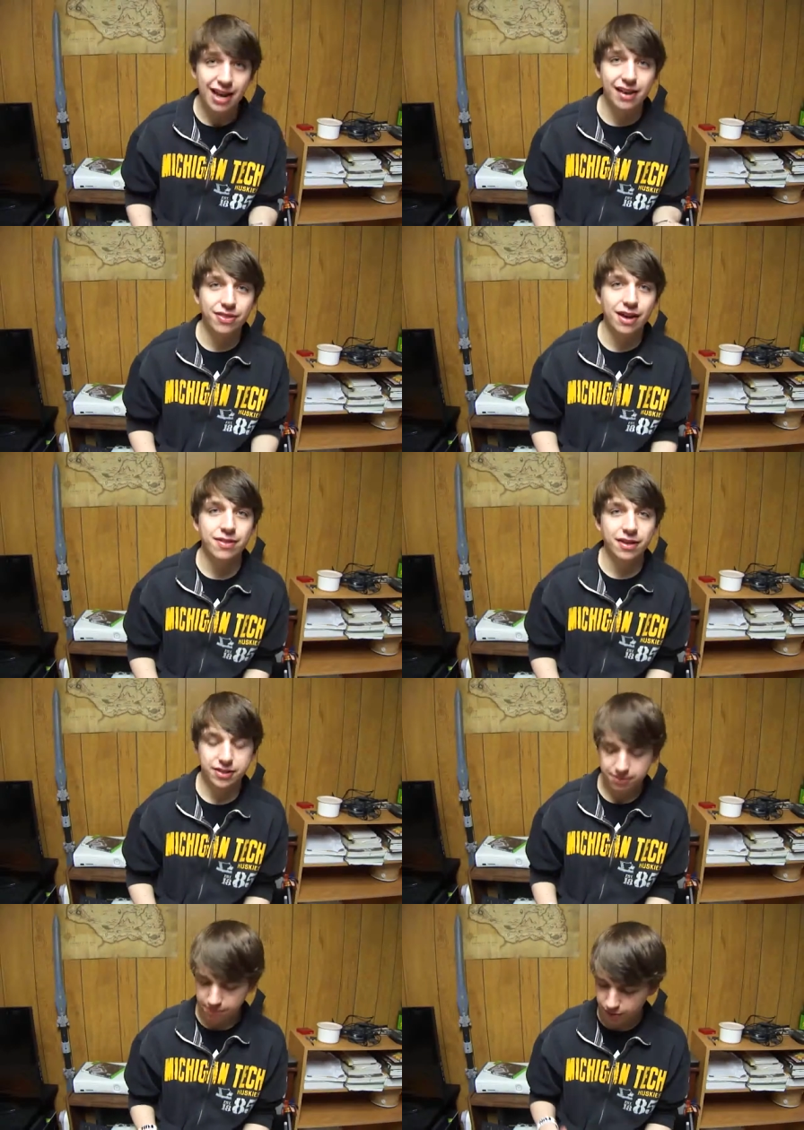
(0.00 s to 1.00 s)
I, I think
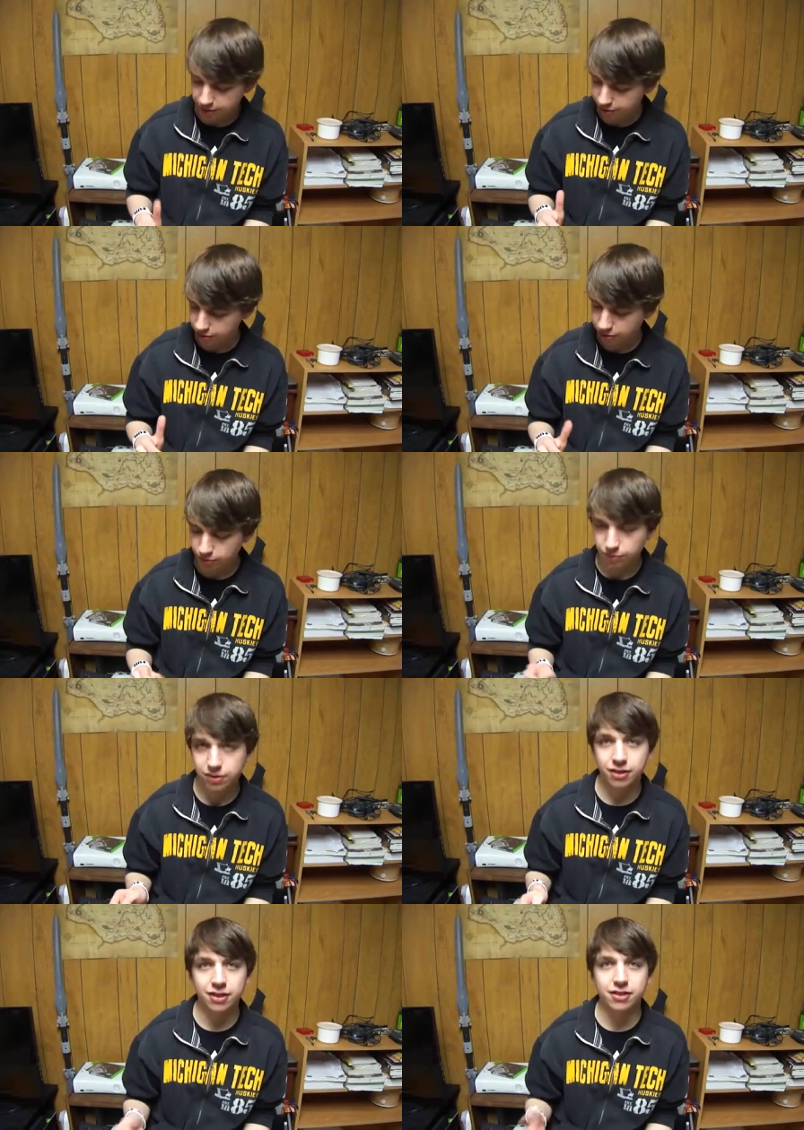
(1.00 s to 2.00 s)
it's important to
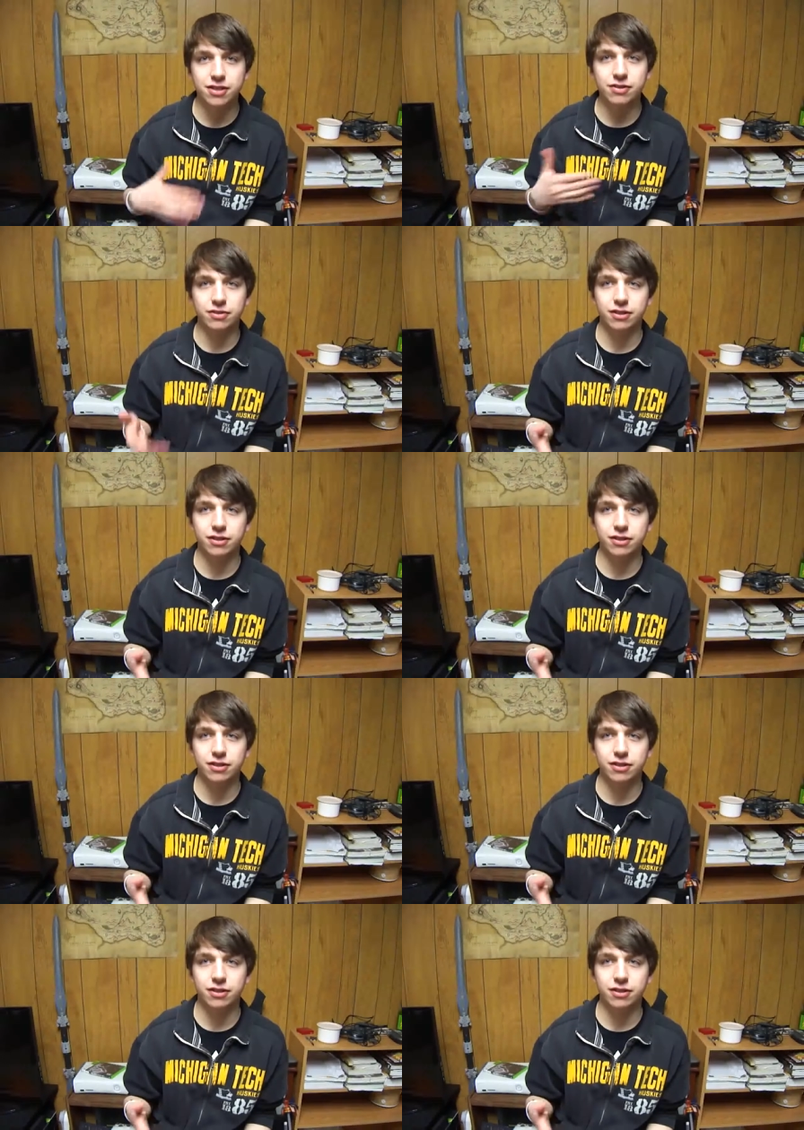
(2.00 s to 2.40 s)
continue